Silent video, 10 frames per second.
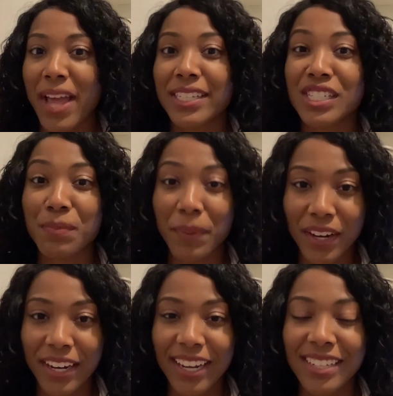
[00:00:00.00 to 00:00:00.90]

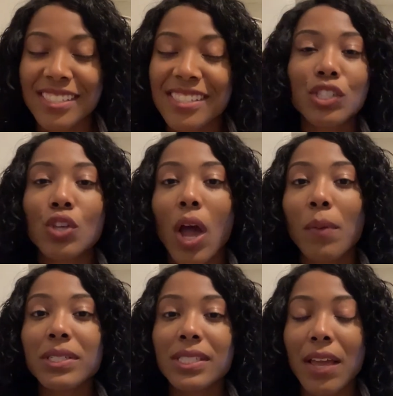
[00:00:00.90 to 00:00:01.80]
experience. So I
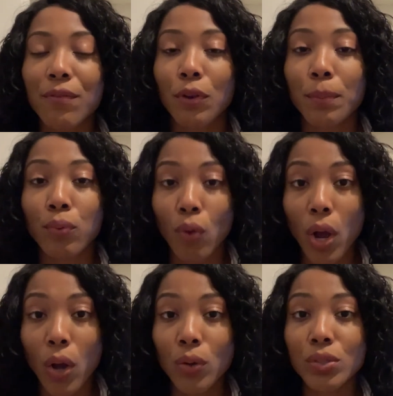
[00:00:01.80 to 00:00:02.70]
would say for
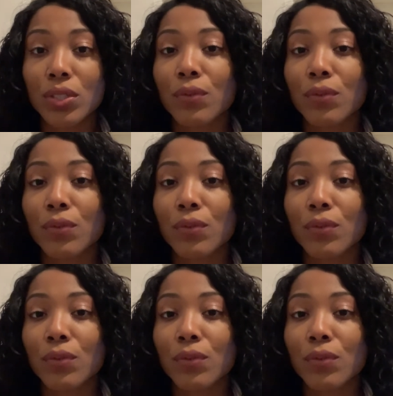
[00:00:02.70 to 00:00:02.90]
pros,